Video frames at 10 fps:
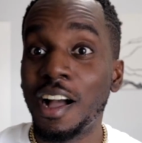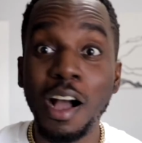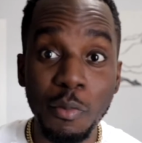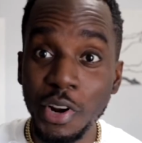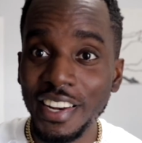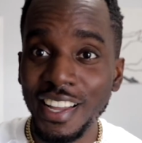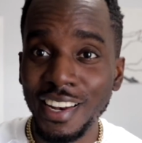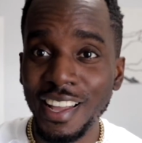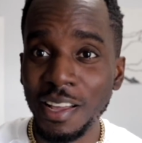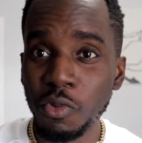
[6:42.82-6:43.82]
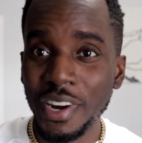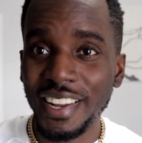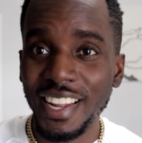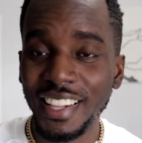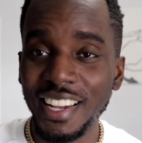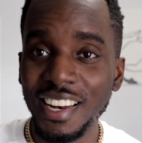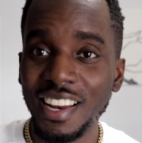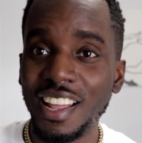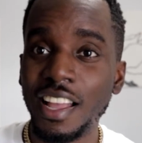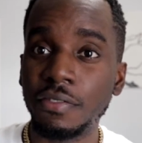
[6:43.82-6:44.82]
I'm ready to get the headboard connected,
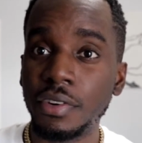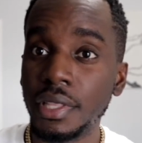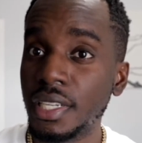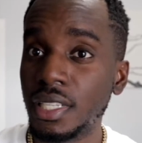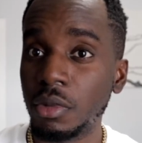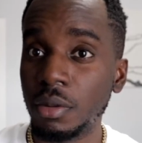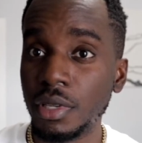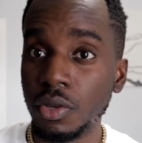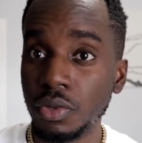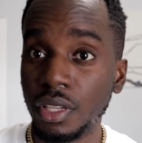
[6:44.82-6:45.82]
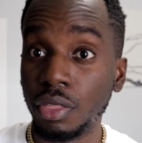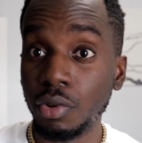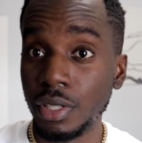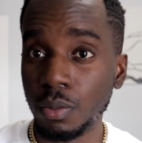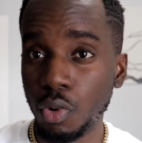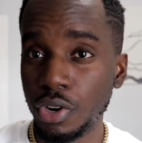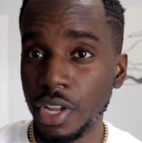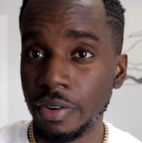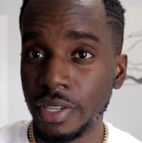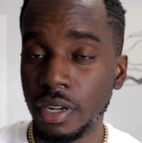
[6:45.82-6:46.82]
and for this I'm gonna be using 3 support
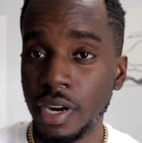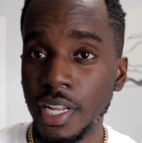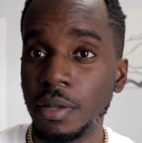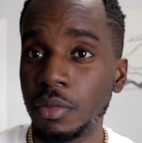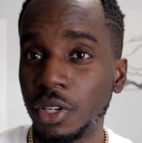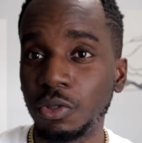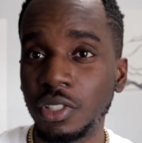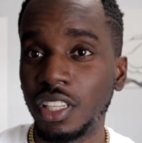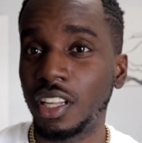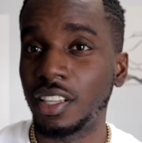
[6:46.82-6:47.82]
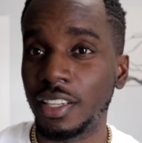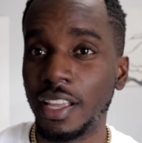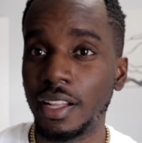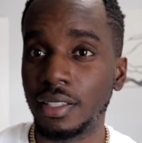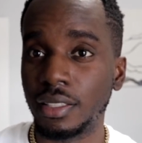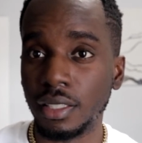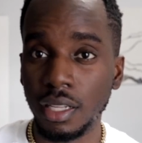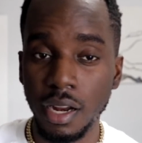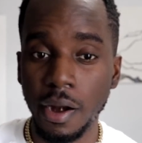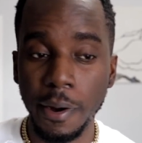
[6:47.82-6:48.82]
areas, all right? The middle and the end,
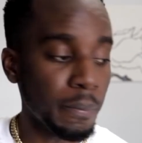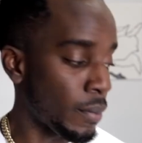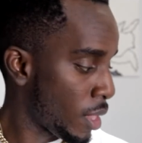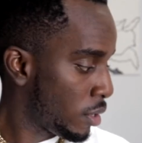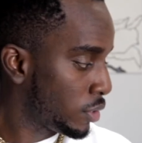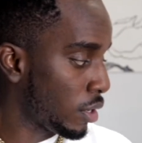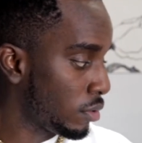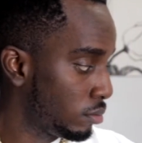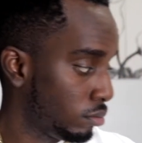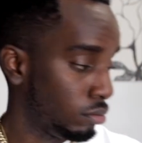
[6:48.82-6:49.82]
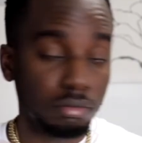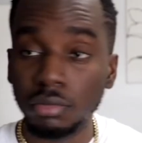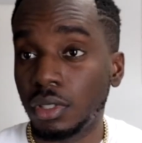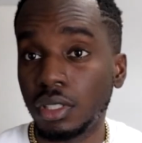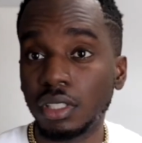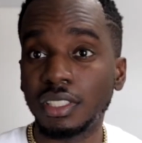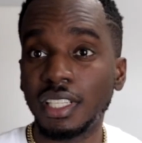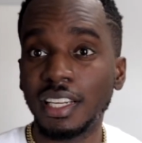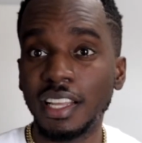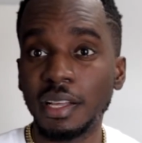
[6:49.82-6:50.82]
all right? So let's
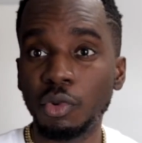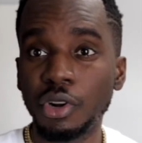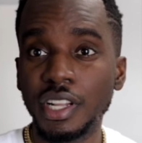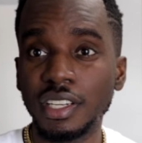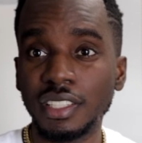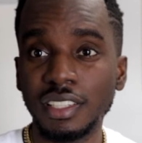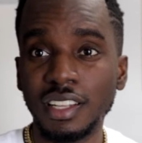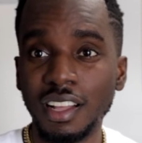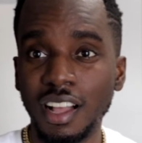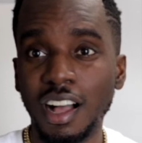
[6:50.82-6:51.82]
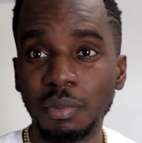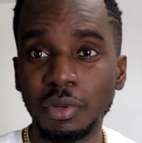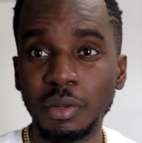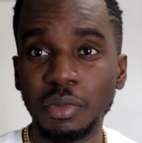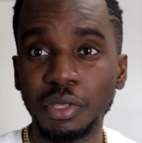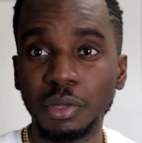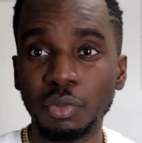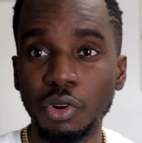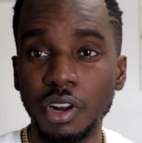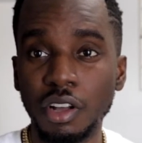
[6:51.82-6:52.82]
get the headboard in. I'll put the middle
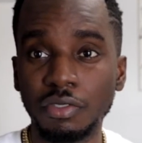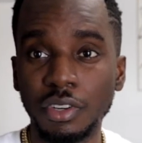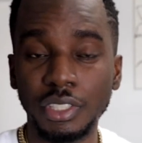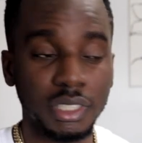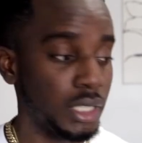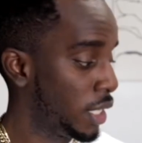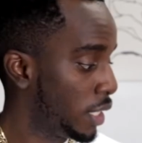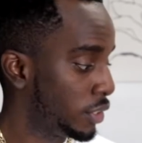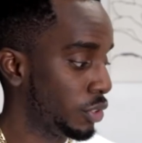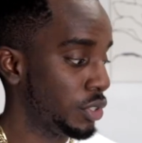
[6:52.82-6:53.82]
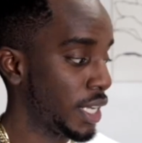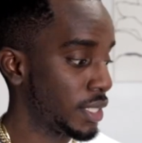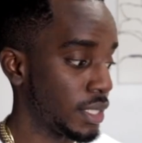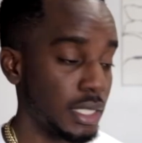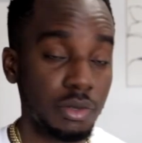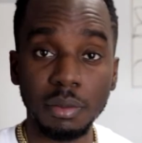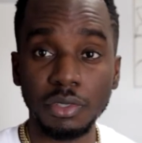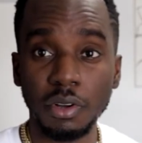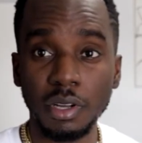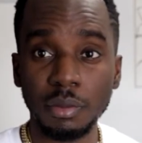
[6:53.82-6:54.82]
support on first so you guys can see what I'm
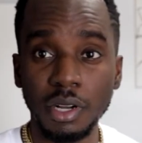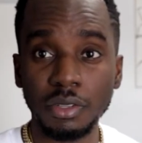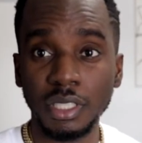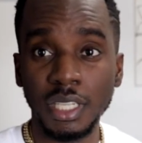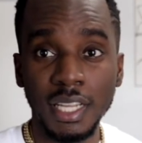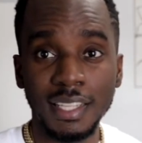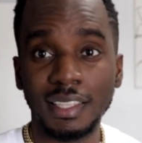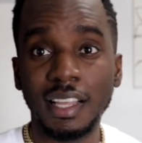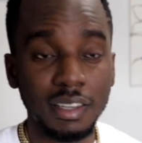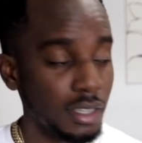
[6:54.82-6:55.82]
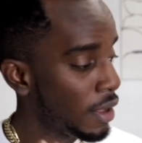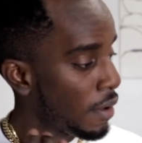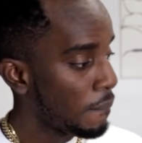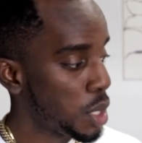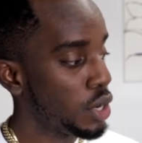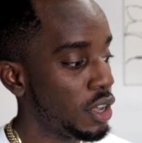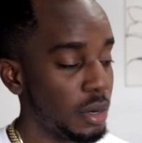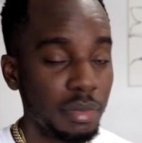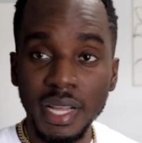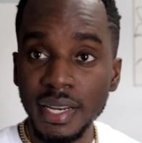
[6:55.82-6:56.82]
talking about. Then put it on
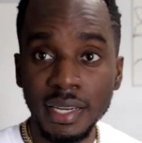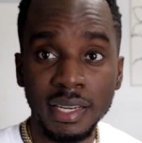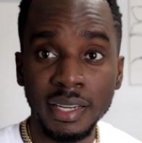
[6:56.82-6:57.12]
the bed,